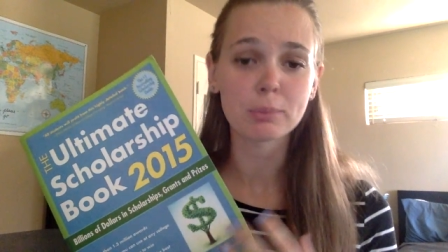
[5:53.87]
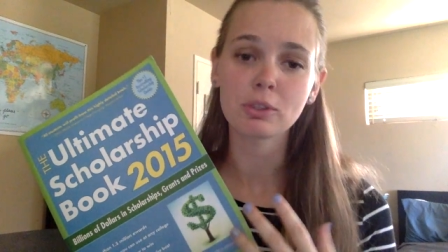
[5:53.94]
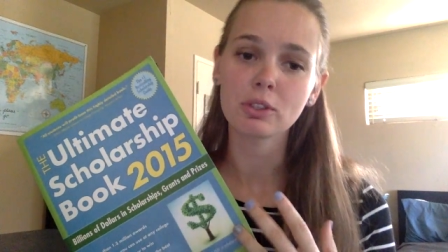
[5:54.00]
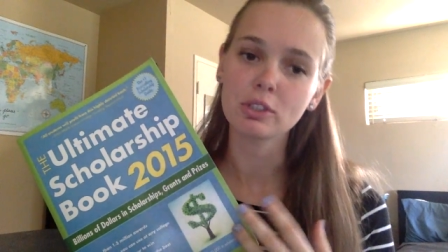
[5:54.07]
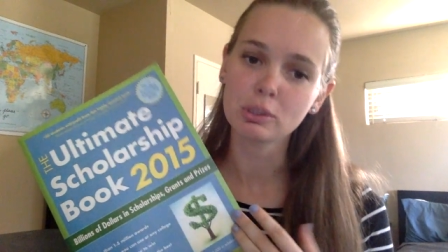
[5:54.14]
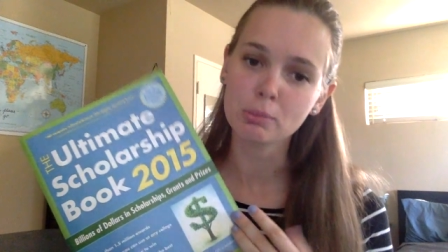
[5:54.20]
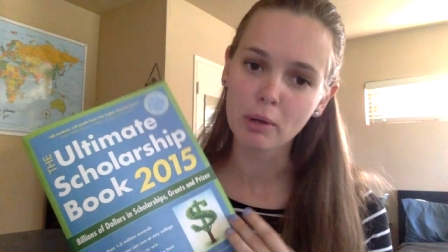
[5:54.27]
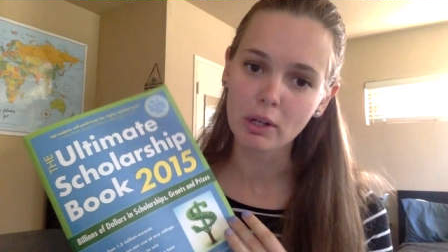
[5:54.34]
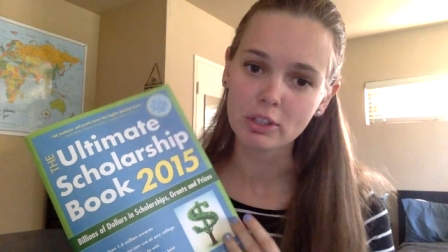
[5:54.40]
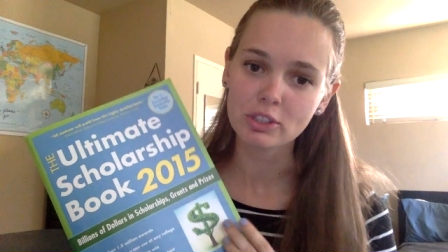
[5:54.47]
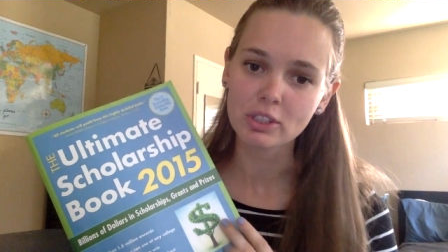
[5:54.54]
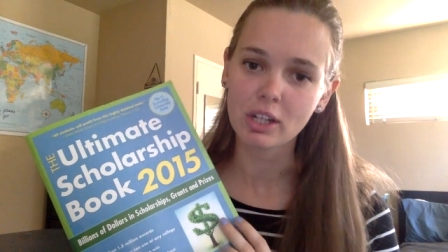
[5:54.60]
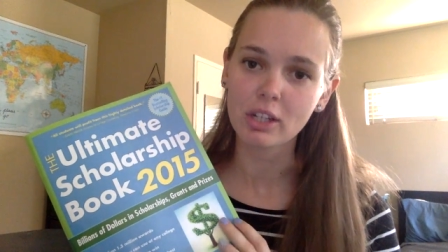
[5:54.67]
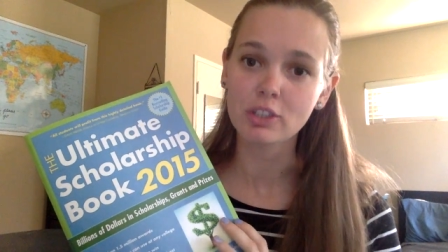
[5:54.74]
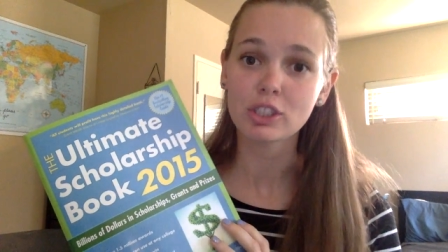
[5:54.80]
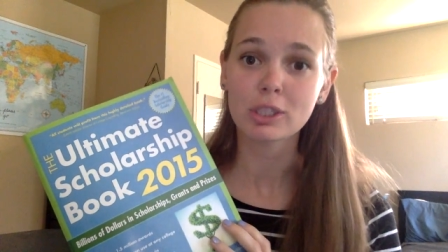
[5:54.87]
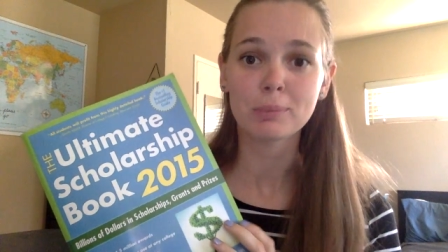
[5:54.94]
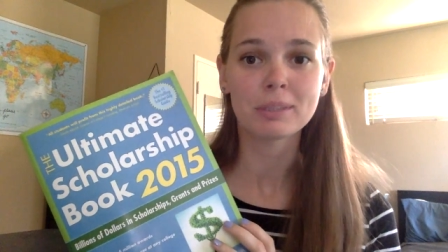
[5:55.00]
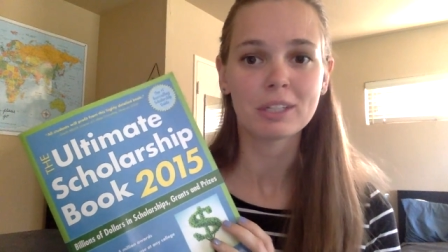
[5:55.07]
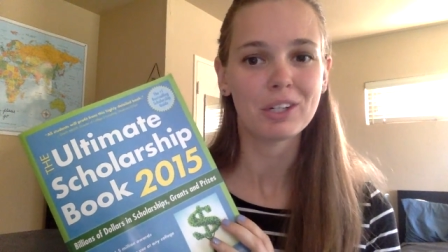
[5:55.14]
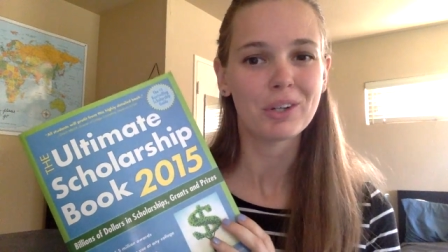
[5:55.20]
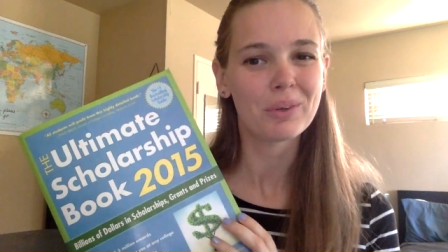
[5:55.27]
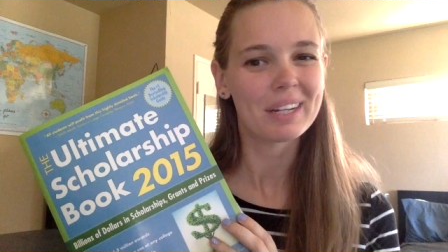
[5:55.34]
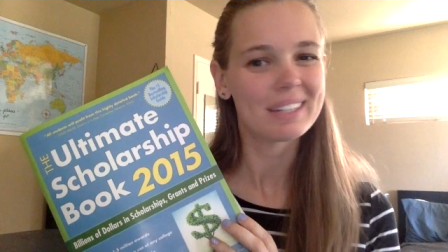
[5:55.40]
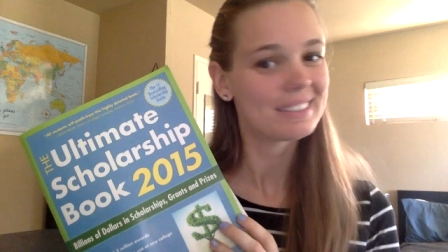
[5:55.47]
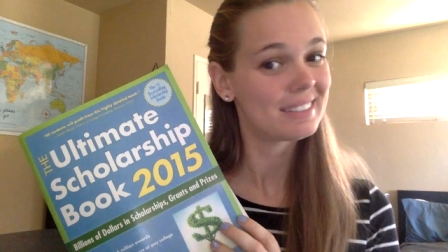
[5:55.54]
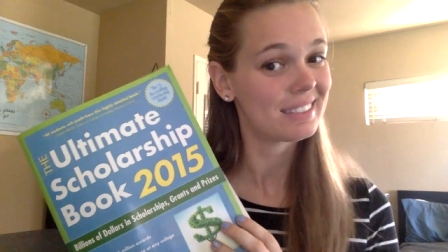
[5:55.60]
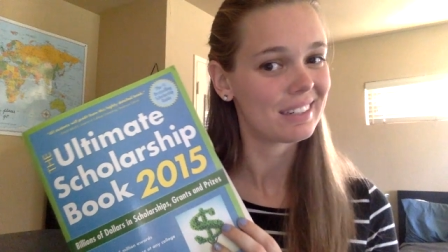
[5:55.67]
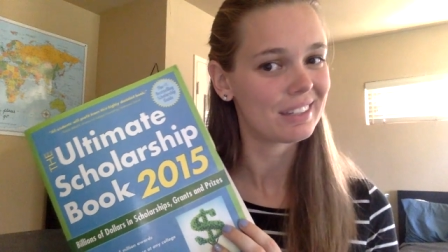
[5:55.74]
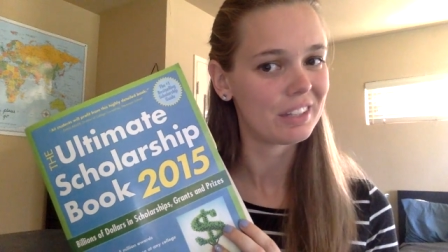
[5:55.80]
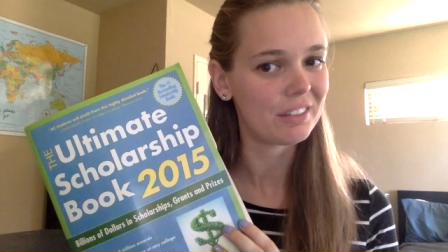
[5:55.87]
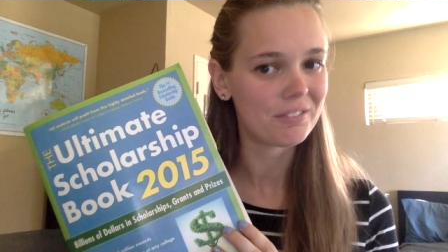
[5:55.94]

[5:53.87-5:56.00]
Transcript: or the smaller scholarships that you don't necessarily